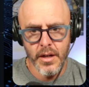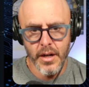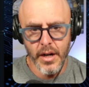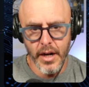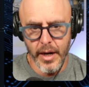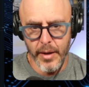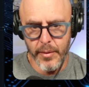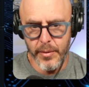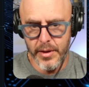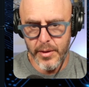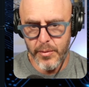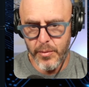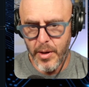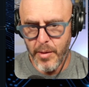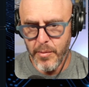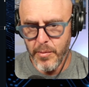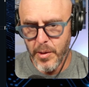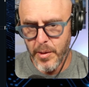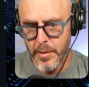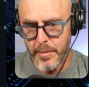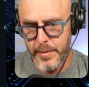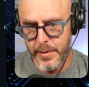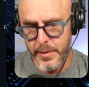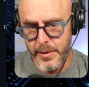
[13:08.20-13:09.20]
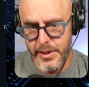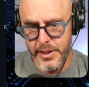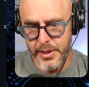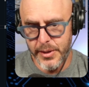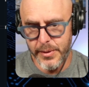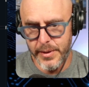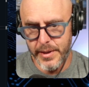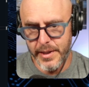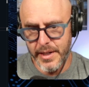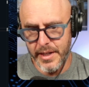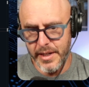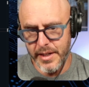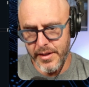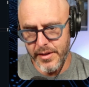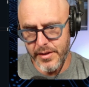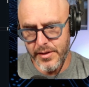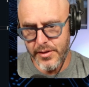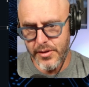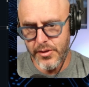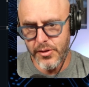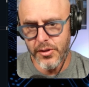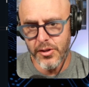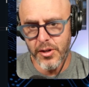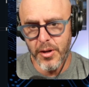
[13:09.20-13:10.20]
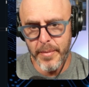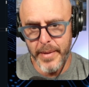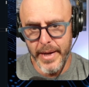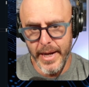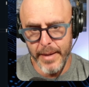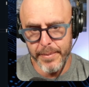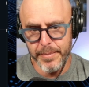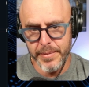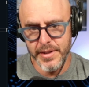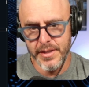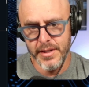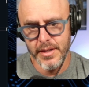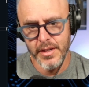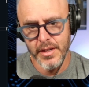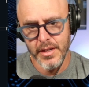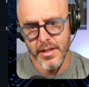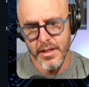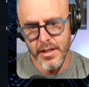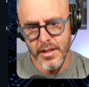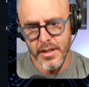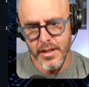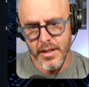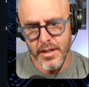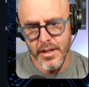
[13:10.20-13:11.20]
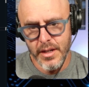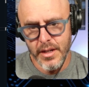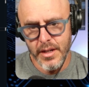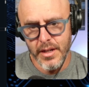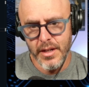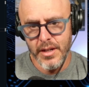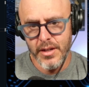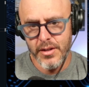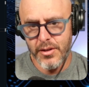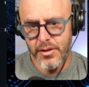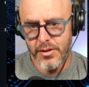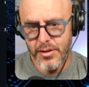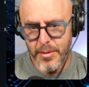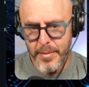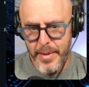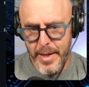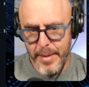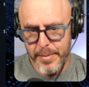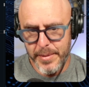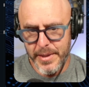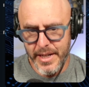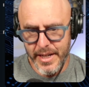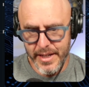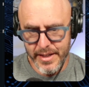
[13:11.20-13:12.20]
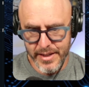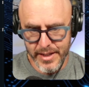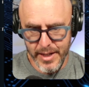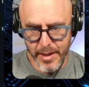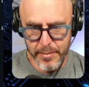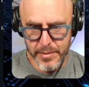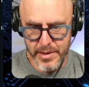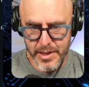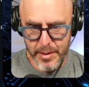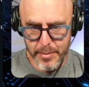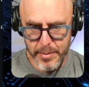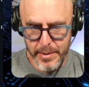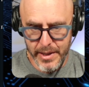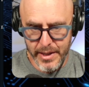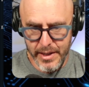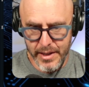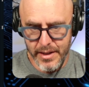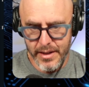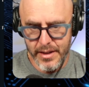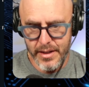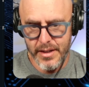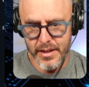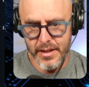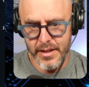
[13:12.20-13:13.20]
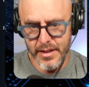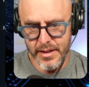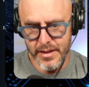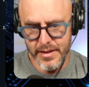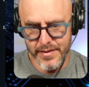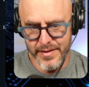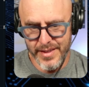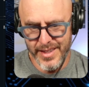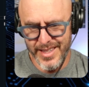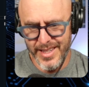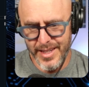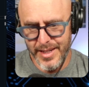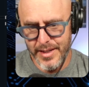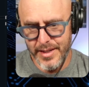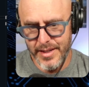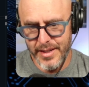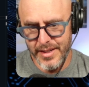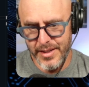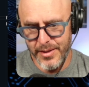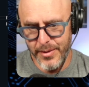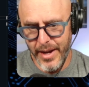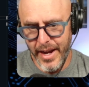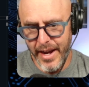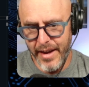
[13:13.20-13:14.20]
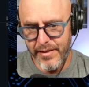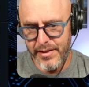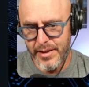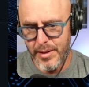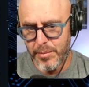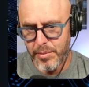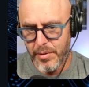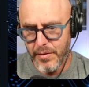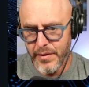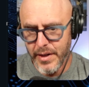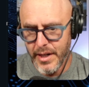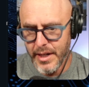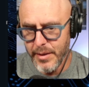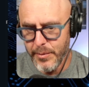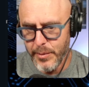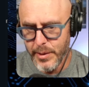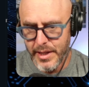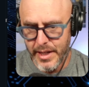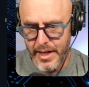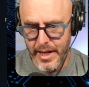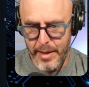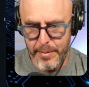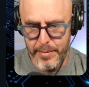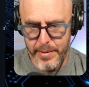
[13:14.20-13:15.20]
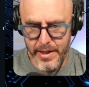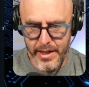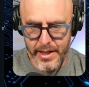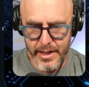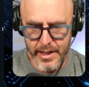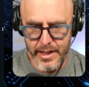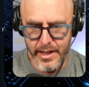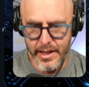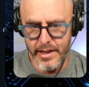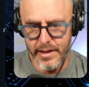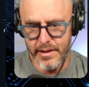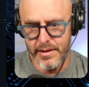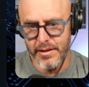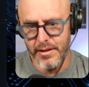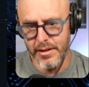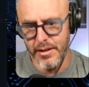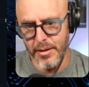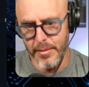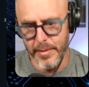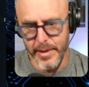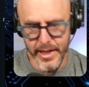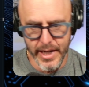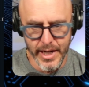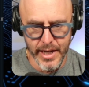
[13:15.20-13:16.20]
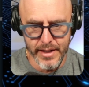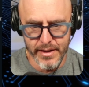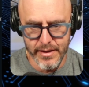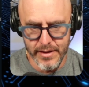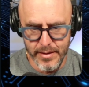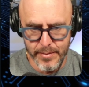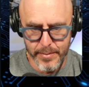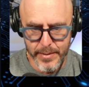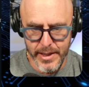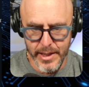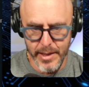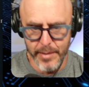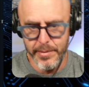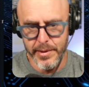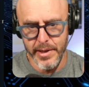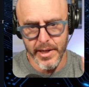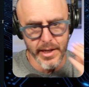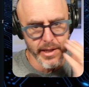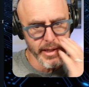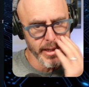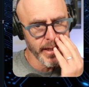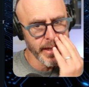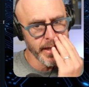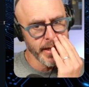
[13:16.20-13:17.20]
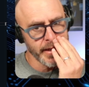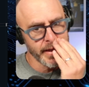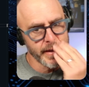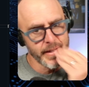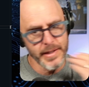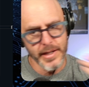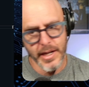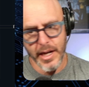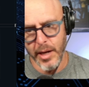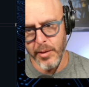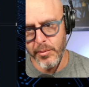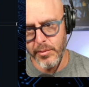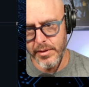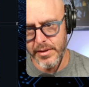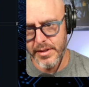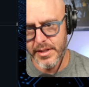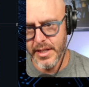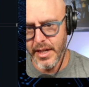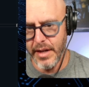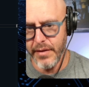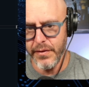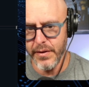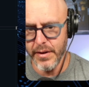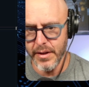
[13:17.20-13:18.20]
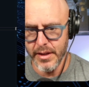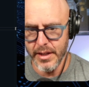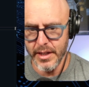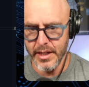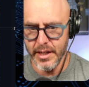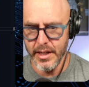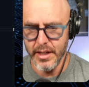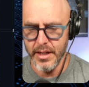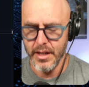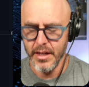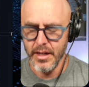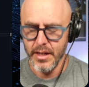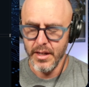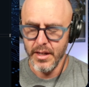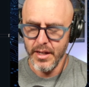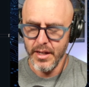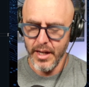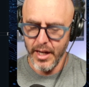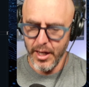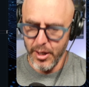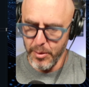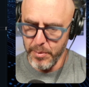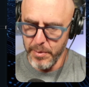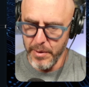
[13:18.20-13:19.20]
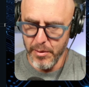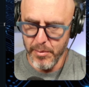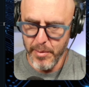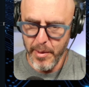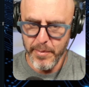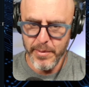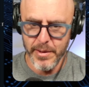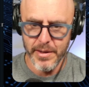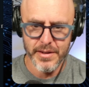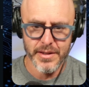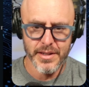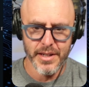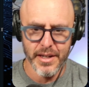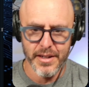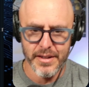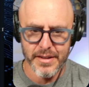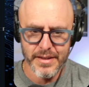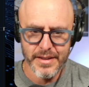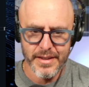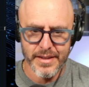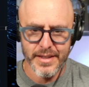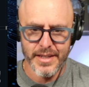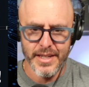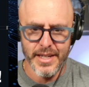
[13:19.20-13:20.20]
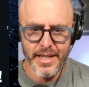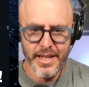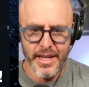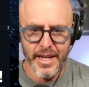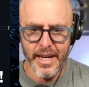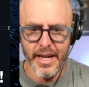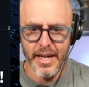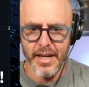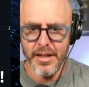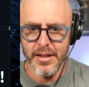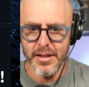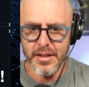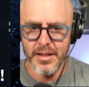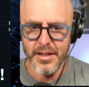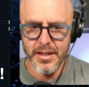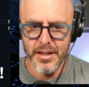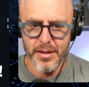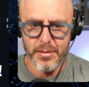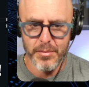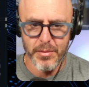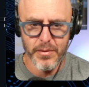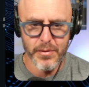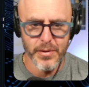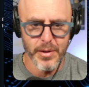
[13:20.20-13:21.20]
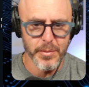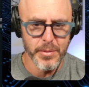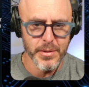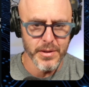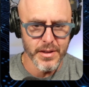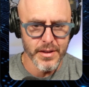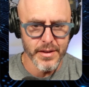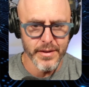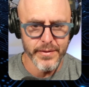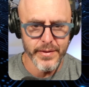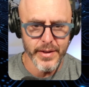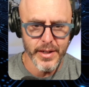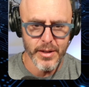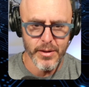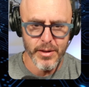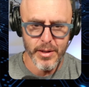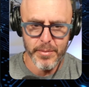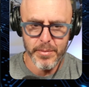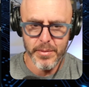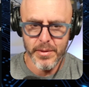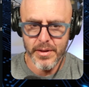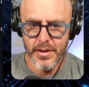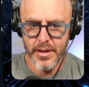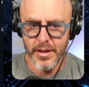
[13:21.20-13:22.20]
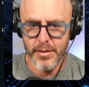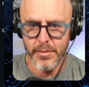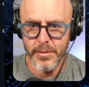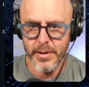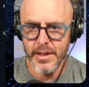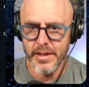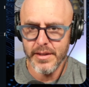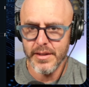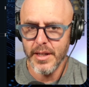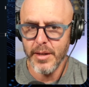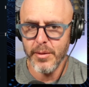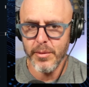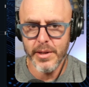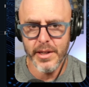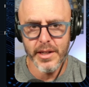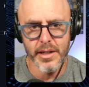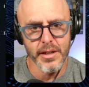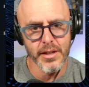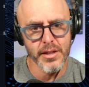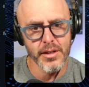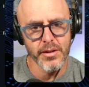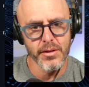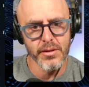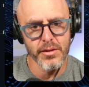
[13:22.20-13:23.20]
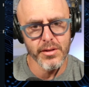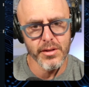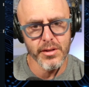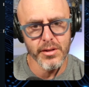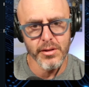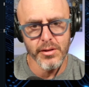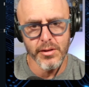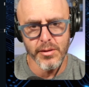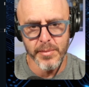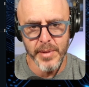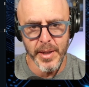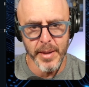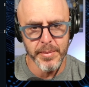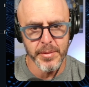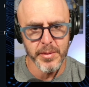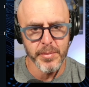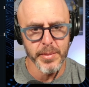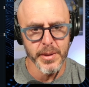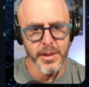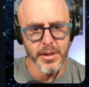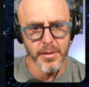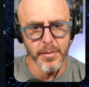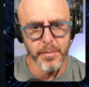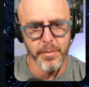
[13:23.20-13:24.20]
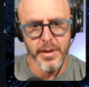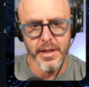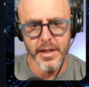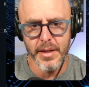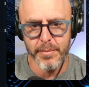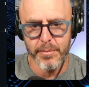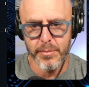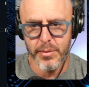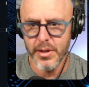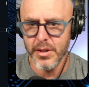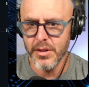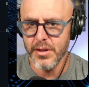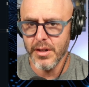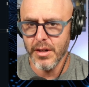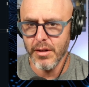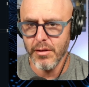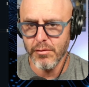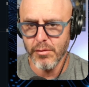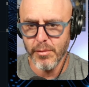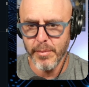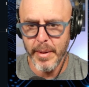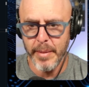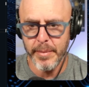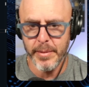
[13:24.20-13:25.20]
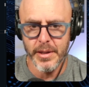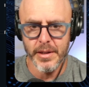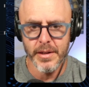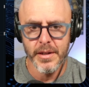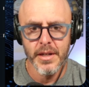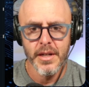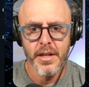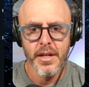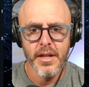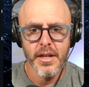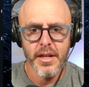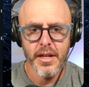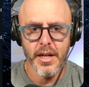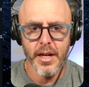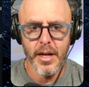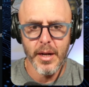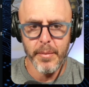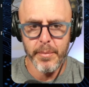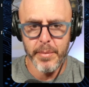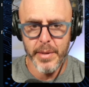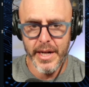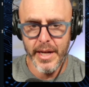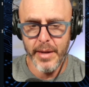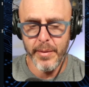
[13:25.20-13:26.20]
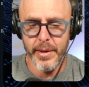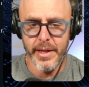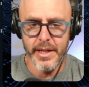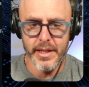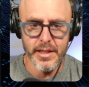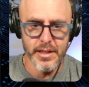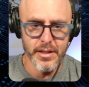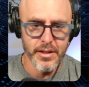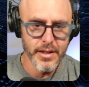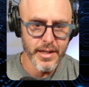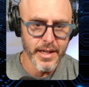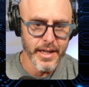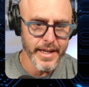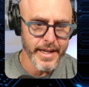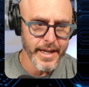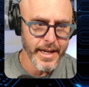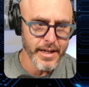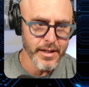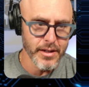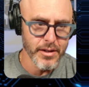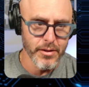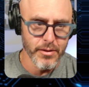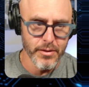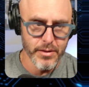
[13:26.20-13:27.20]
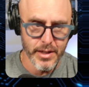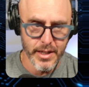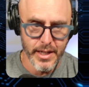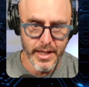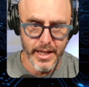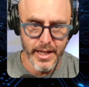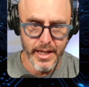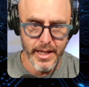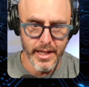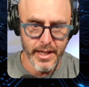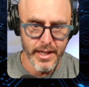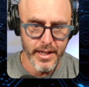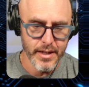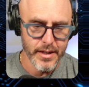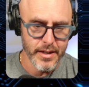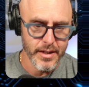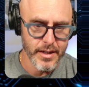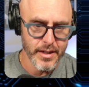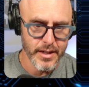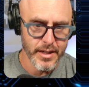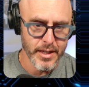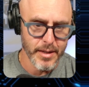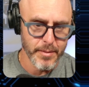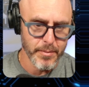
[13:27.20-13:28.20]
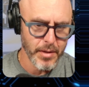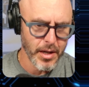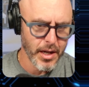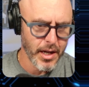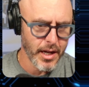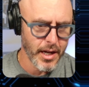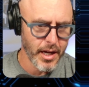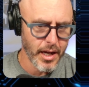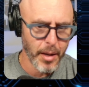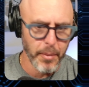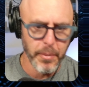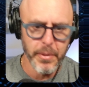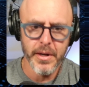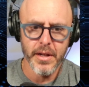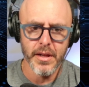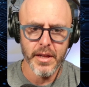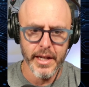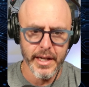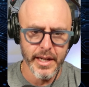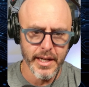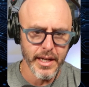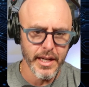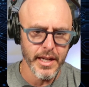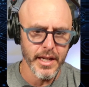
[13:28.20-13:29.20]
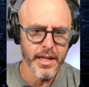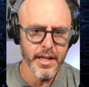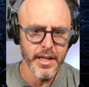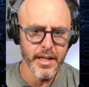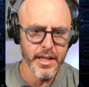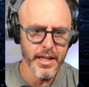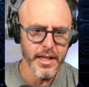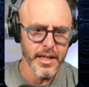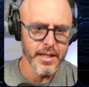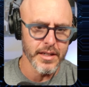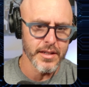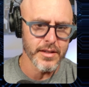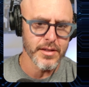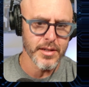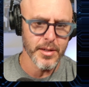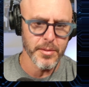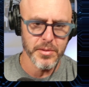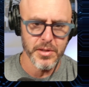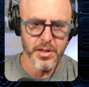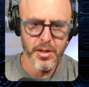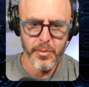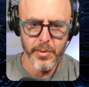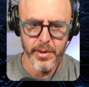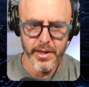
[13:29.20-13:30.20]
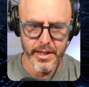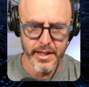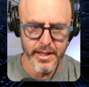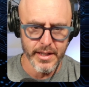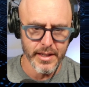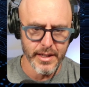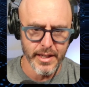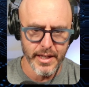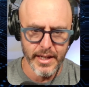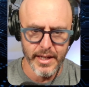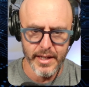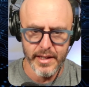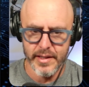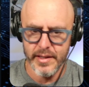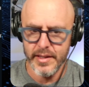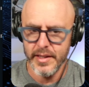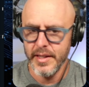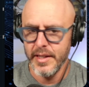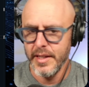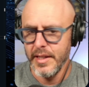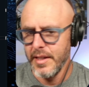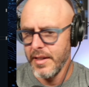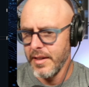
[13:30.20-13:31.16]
All right, well, the one more we're doing is Google Maps. Google Maps has an MCP. This is, you have to provide it with an API key. So, oh my God, this is my API key. I will definitely, I hope I remember to cycle this key out before I put this video up. Otherwise, I will get a huge Google Maps bill, but I'm pretty sure I'll remember. But anyway, you can get your own key. I'll put a link in the description on where to get the keys.